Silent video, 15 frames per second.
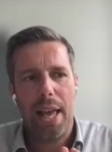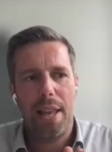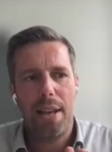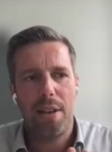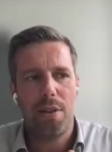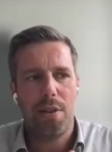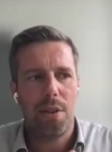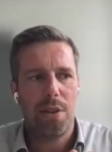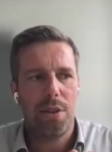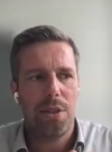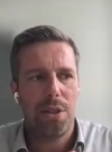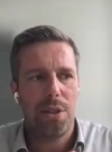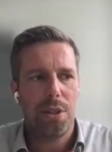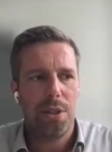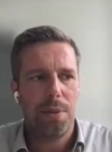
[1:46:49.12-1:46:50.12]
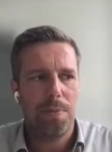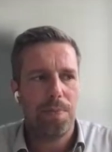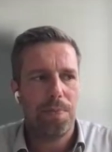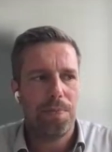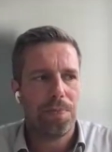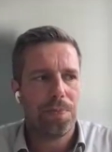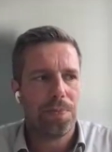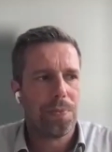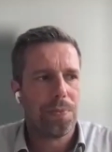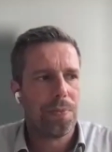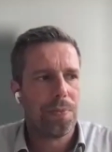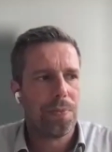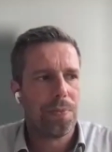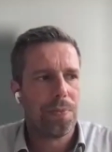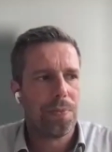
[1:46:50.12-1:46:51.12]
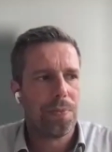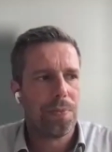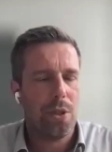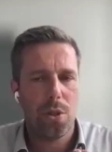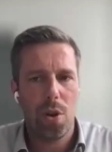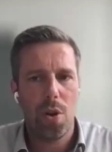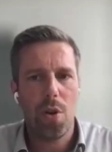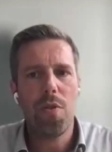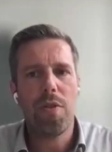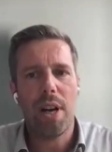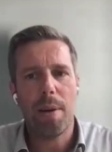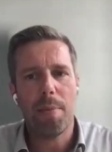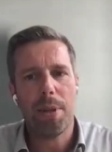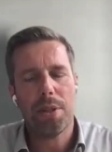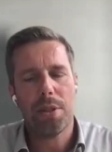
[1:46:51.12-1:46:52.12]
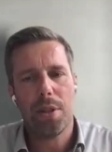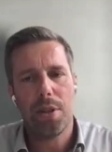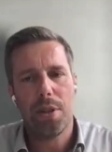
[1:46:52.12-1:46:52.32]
and the slow fibers